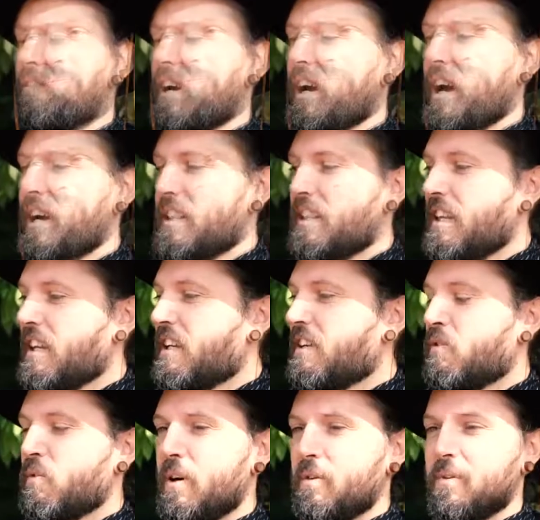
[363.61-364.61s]
I think
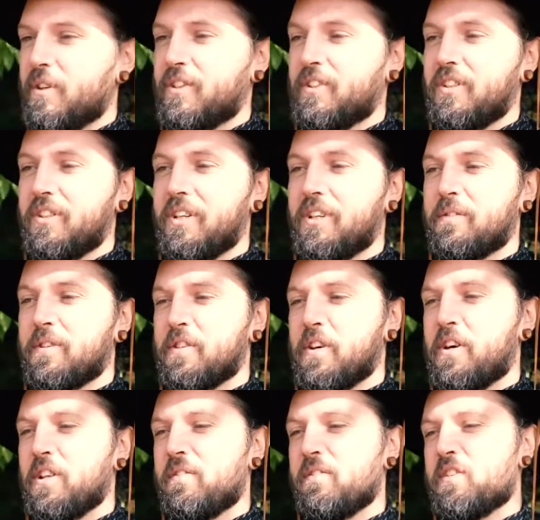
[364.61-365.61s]
what we're doing with
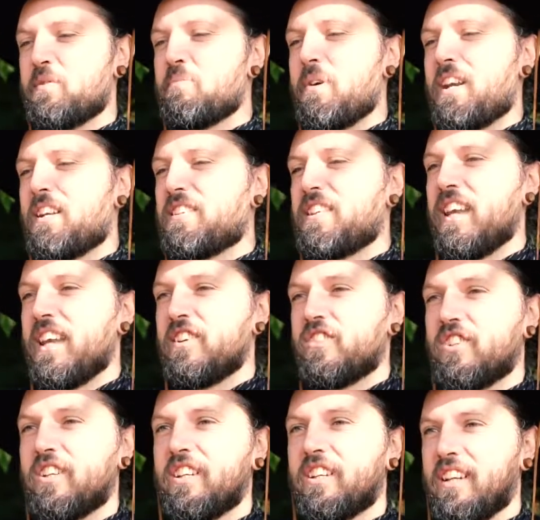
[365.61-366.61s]
all of this
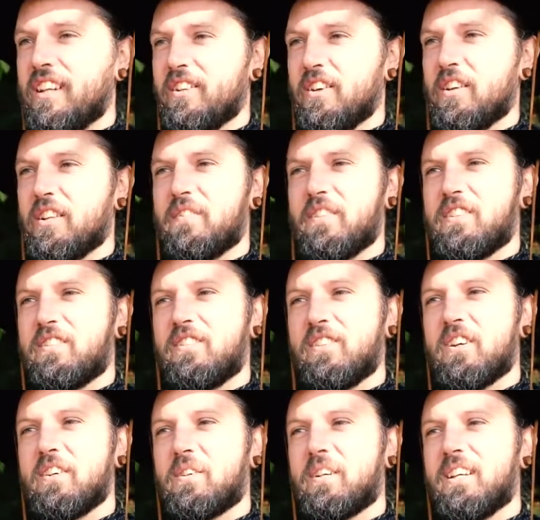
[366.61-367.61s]
meditation and all of this
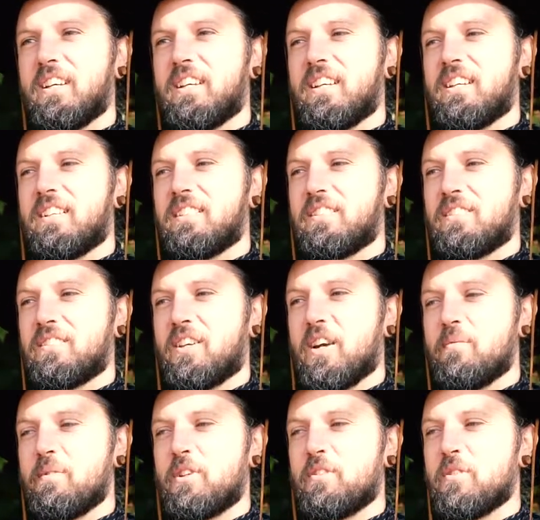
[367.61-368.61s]
yoga is
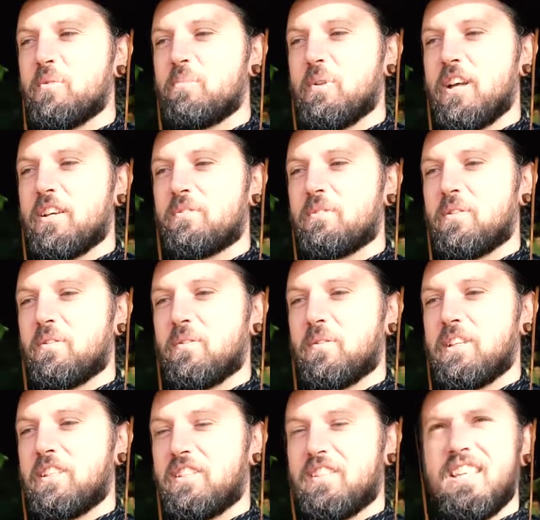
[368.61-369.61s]
coming to a place where
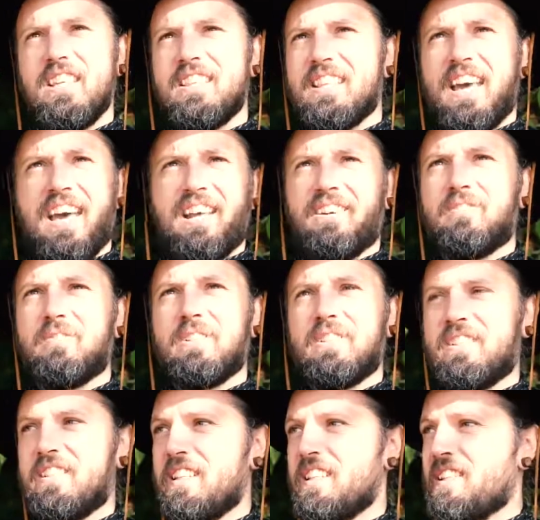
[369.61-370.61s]
we see that. We
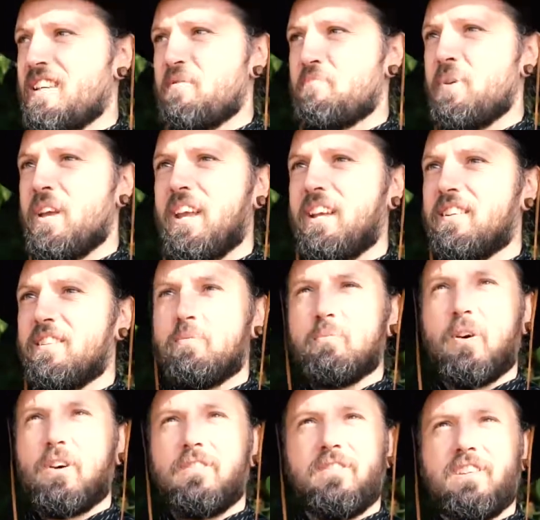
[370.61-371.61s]
see that pain is
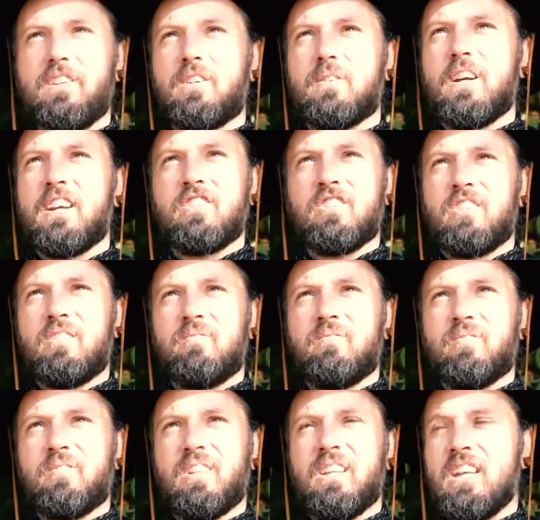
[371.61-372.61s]
part of the equation.
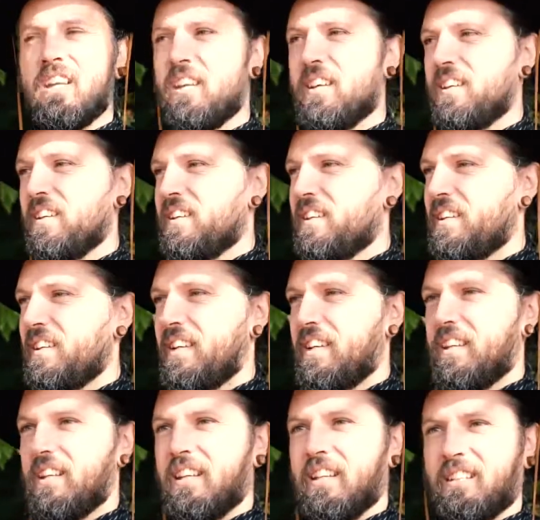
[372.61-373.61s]

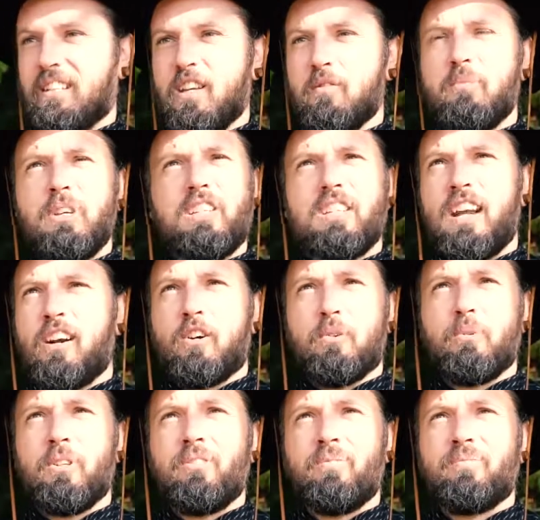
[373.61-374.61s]
It can be
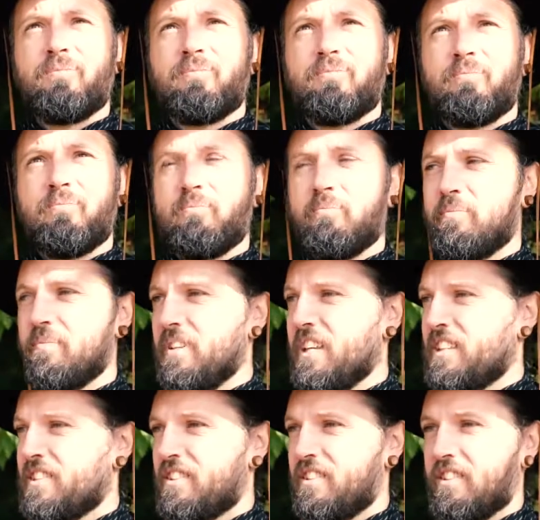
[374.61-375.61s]
terrible.
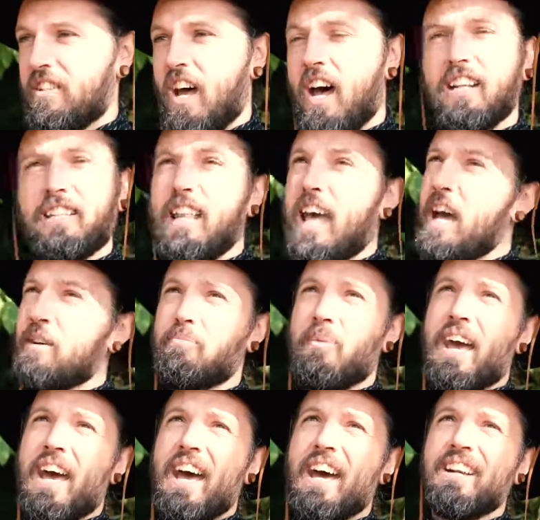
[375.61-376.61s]
It's not that
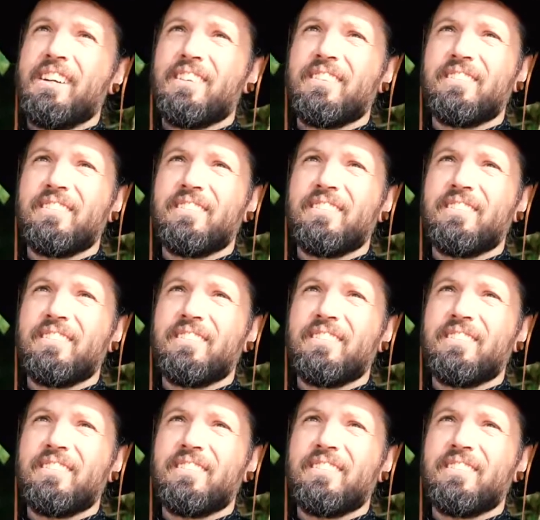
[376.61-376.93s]
bad.